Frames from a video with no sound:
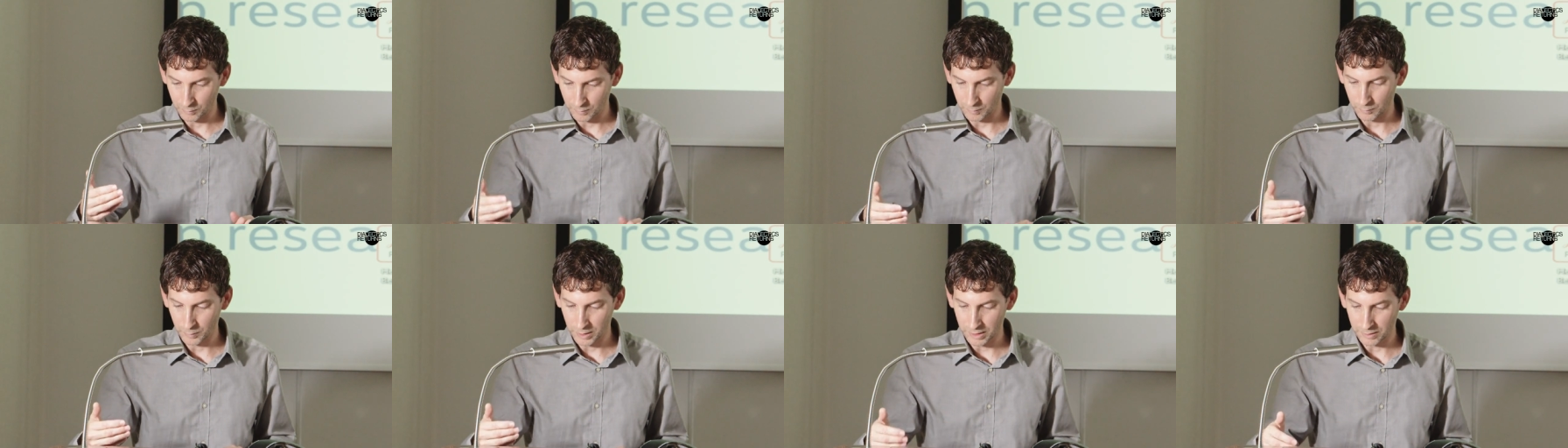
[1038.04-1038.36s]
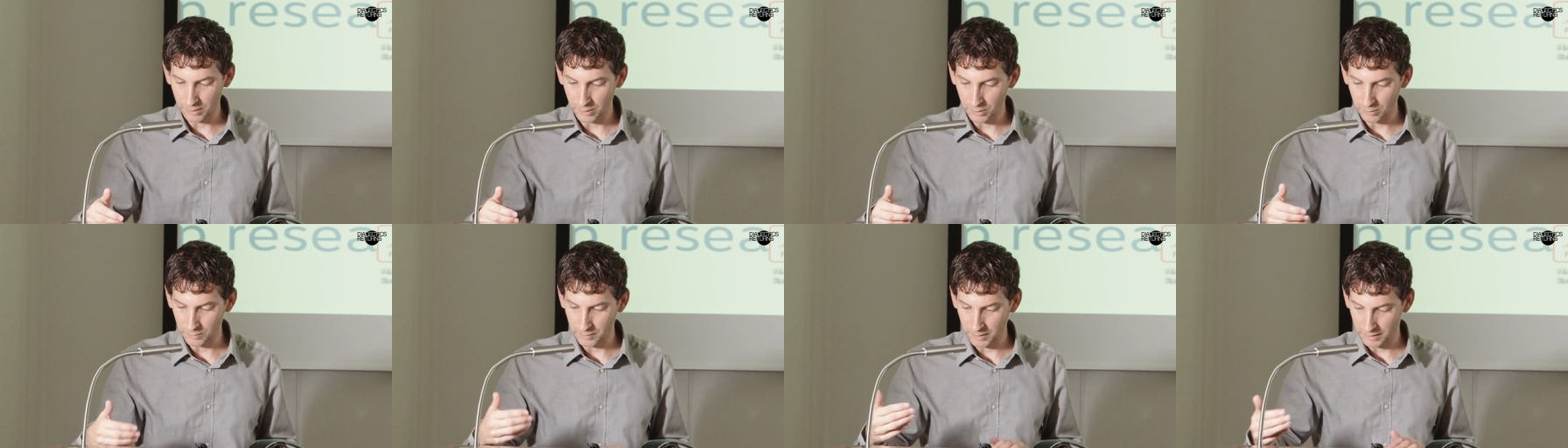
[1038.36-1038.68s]
we
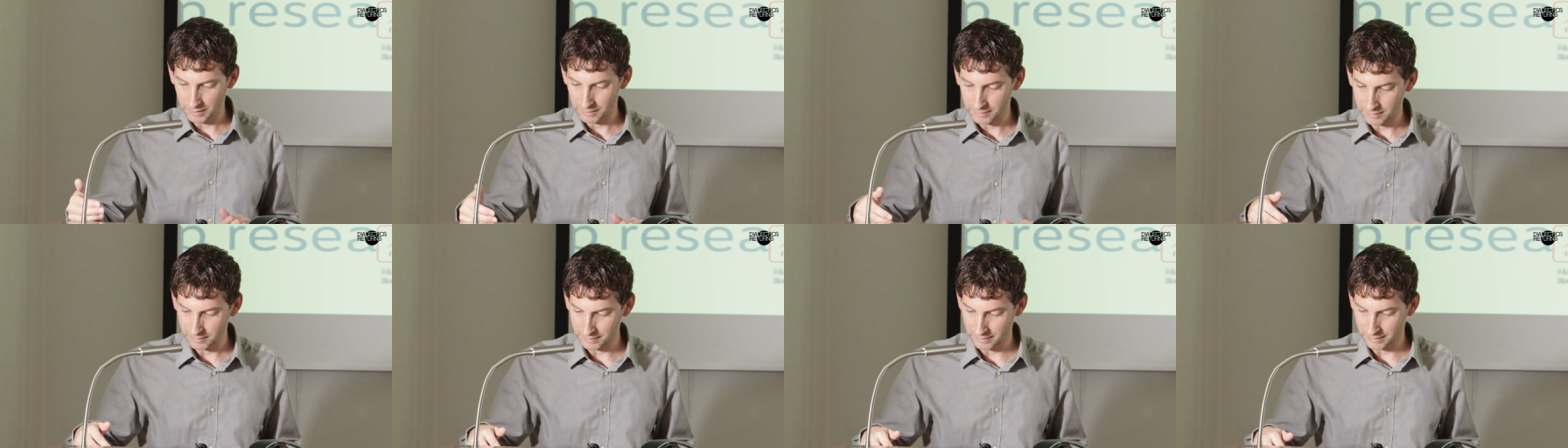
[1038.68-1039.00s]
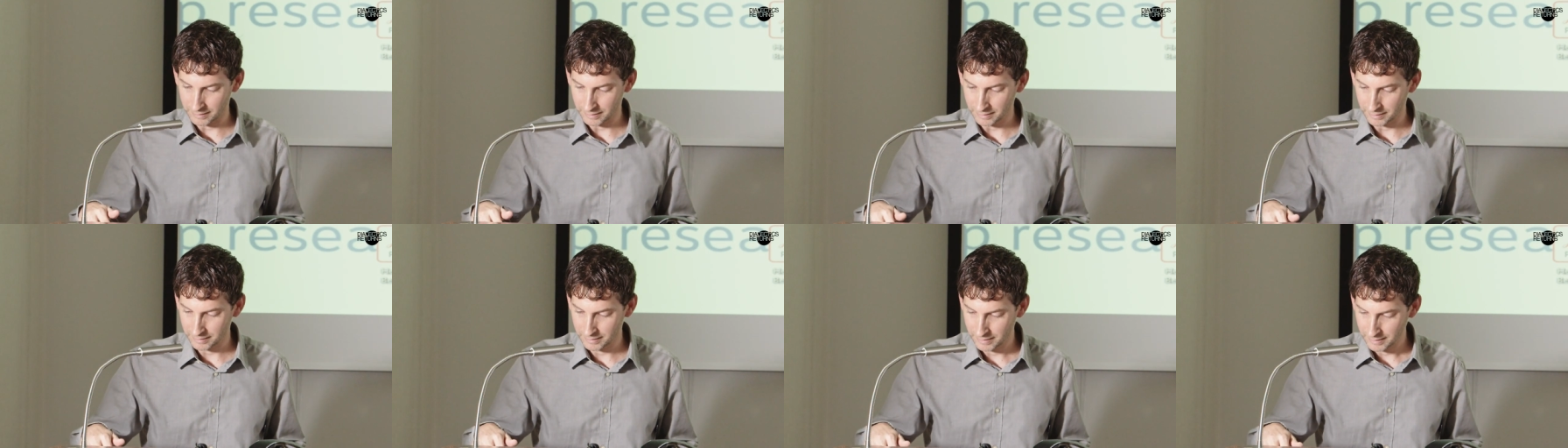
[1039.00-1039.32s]
know that
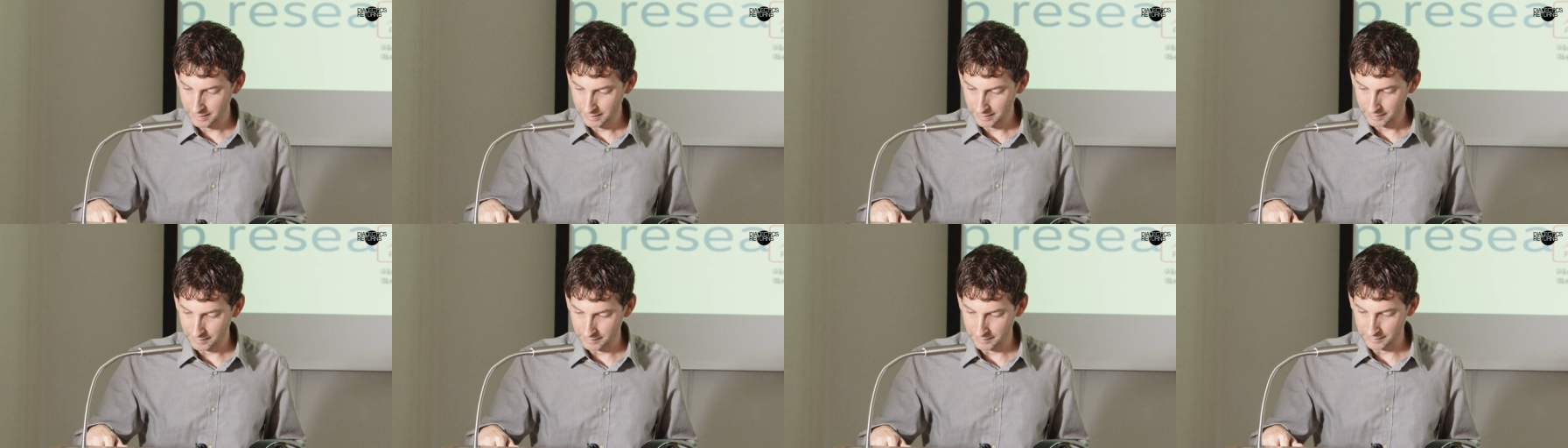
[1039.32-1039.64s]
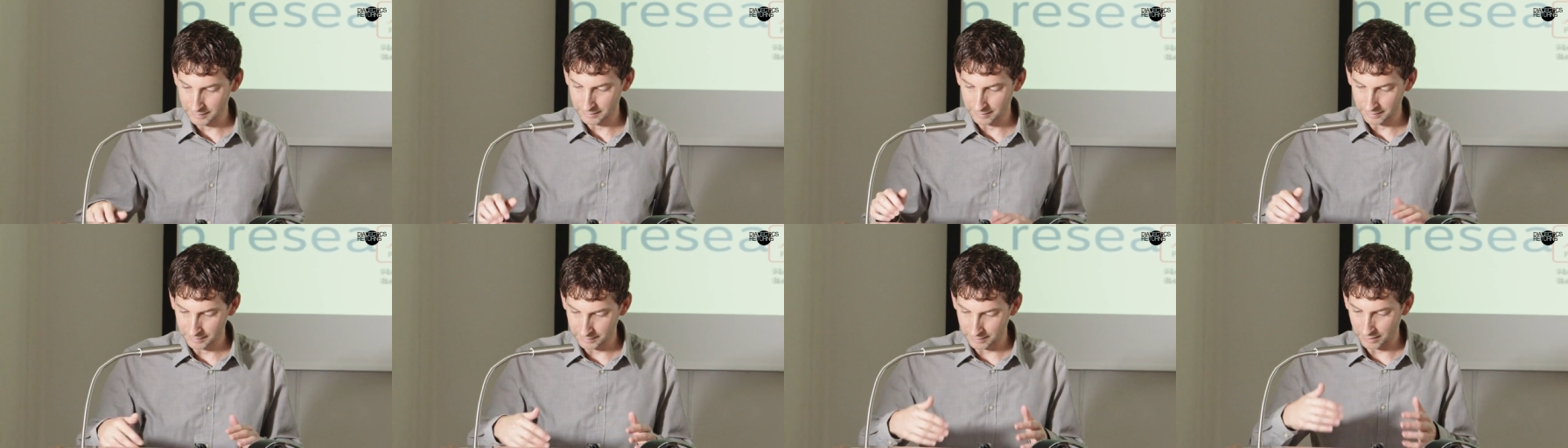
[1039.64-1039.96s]
uh,
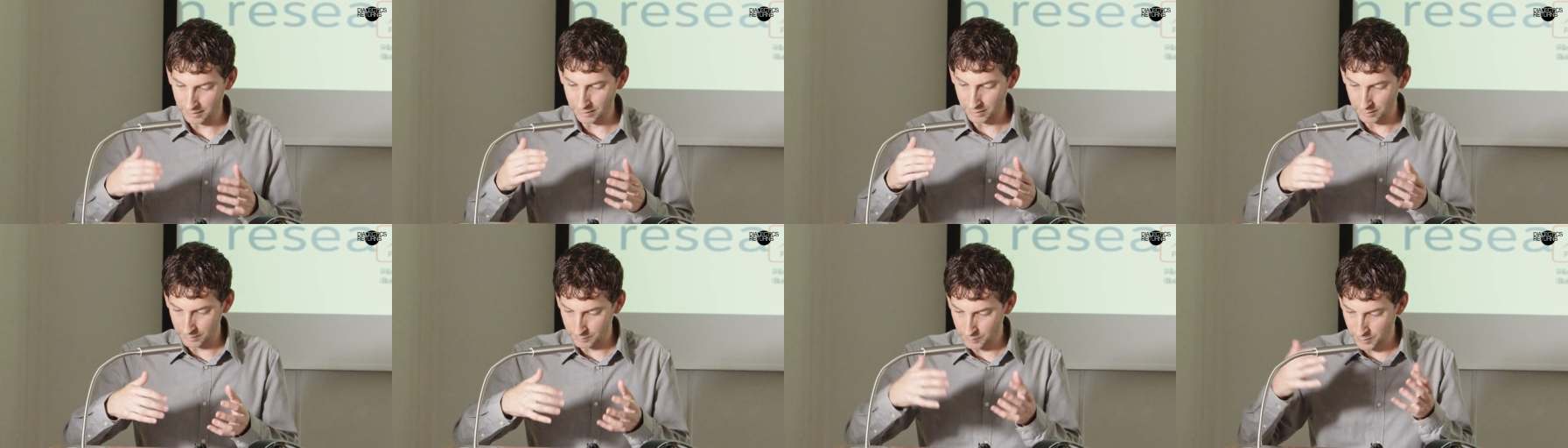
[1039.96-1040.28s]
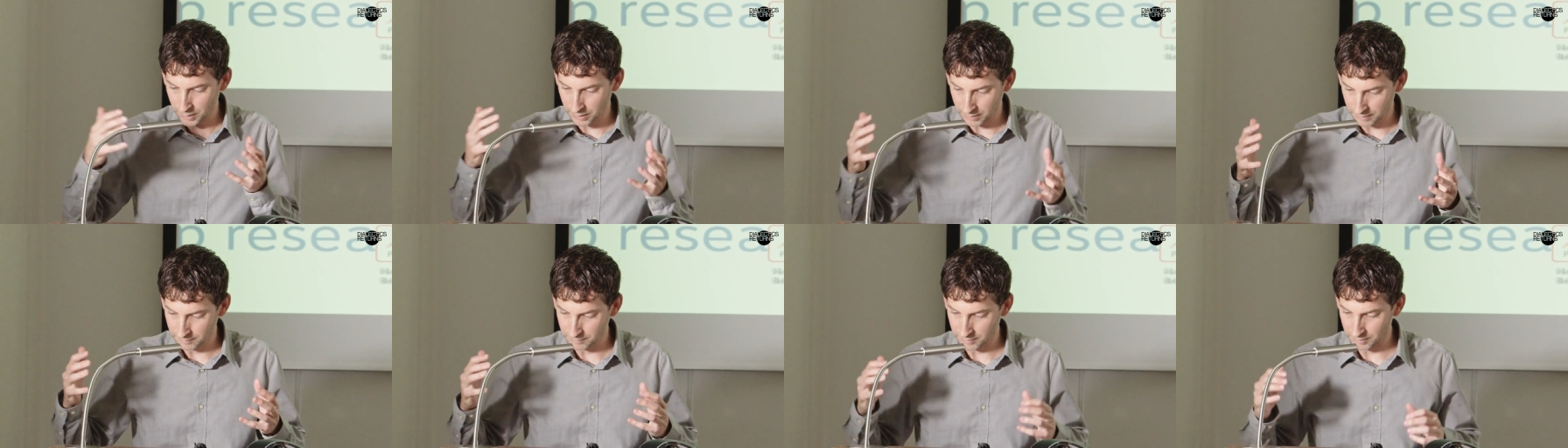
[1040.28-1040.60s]
this is all
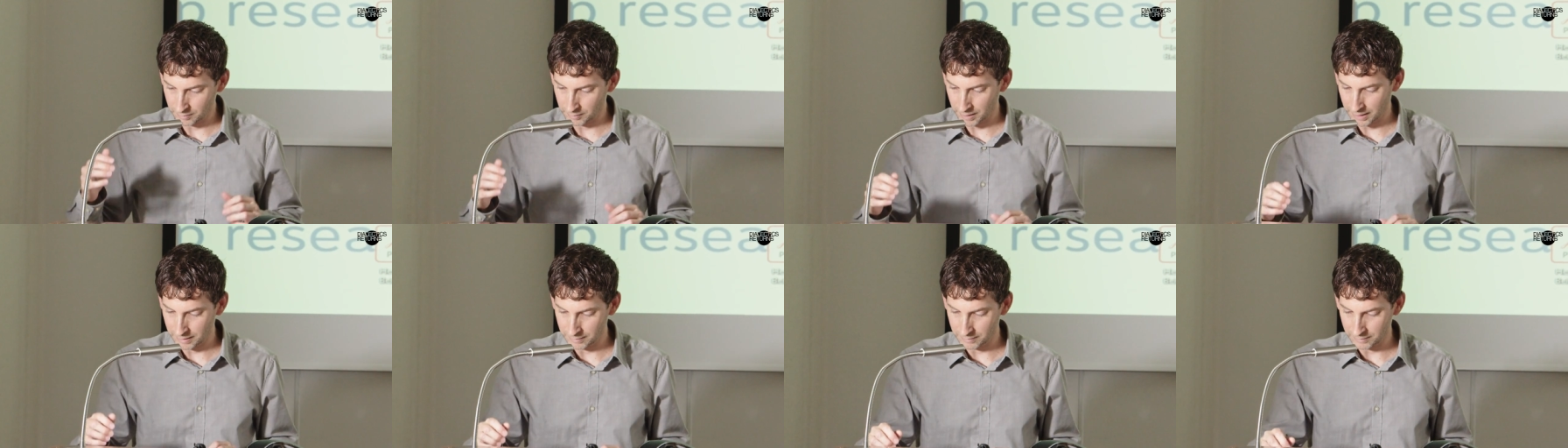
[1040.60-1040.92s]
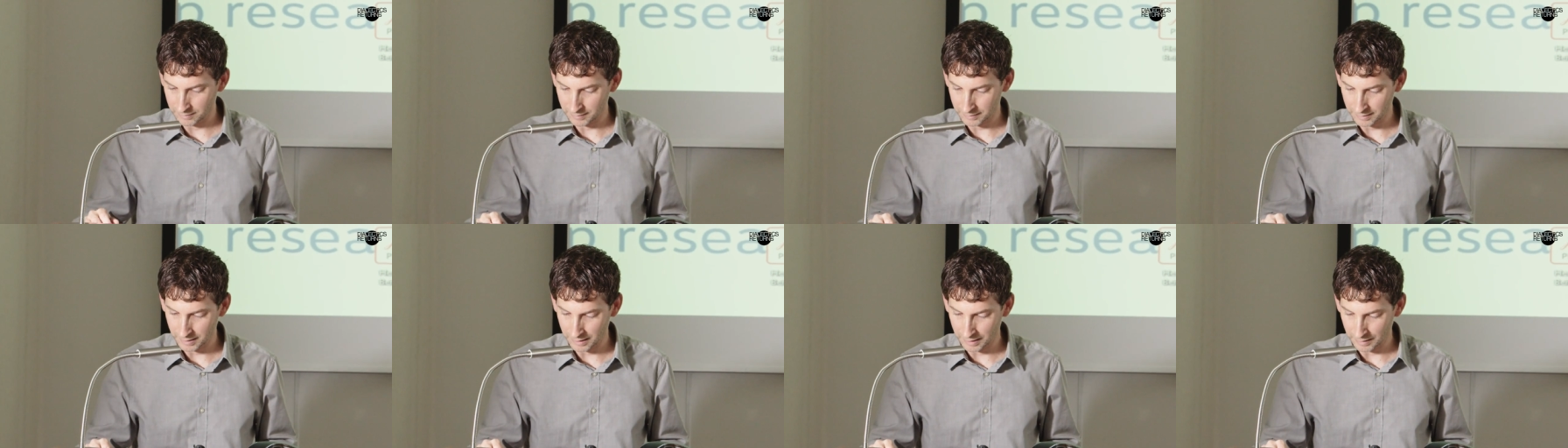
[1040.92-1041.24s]
part of a
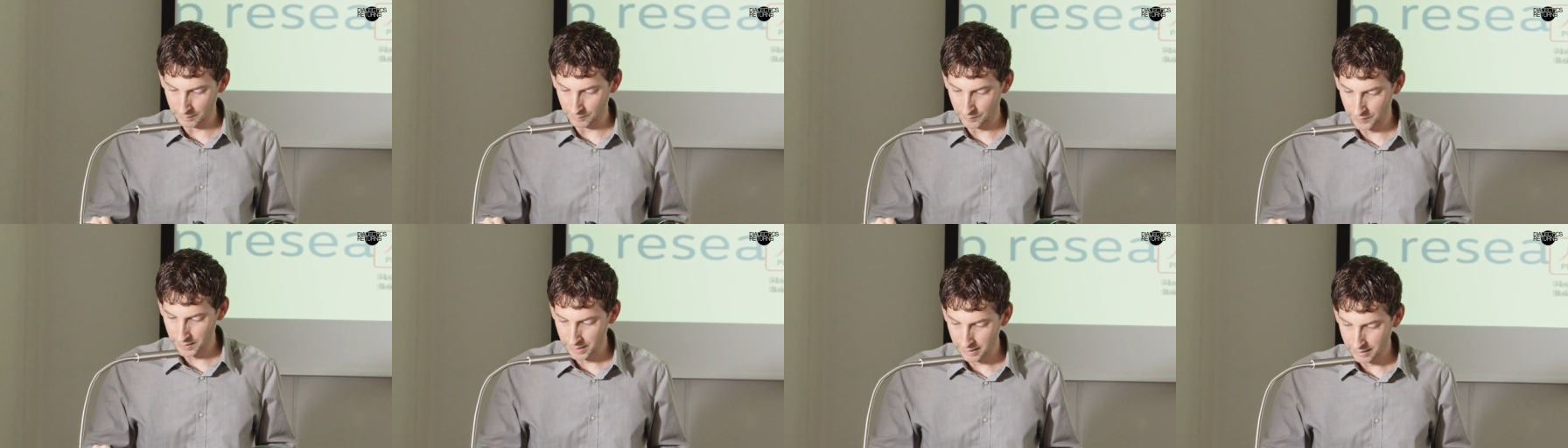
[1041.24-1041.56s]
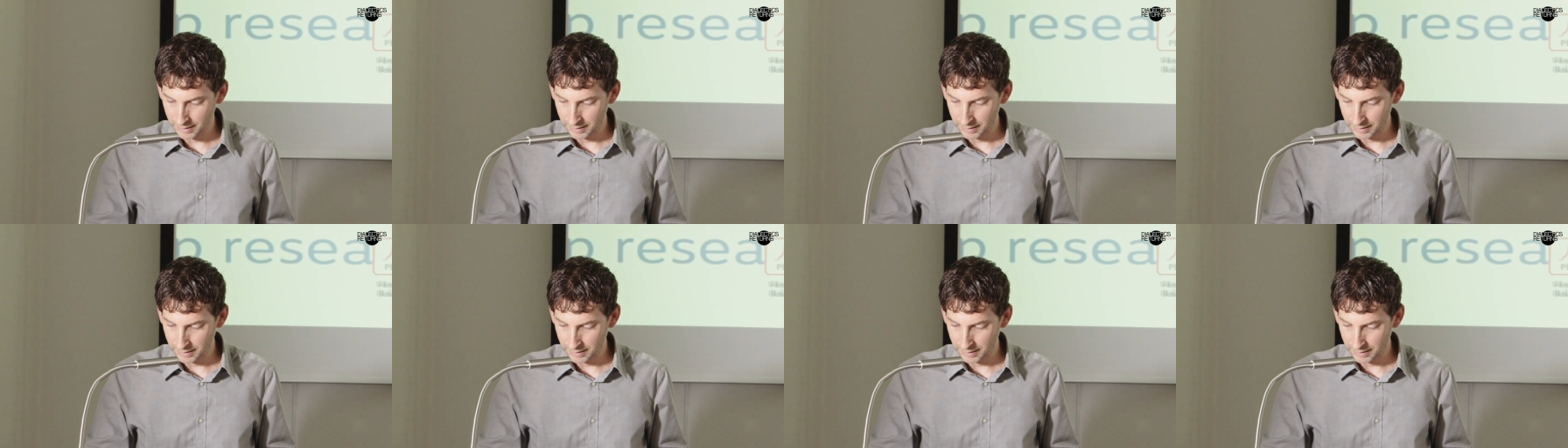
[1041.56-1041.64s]
grander scheme.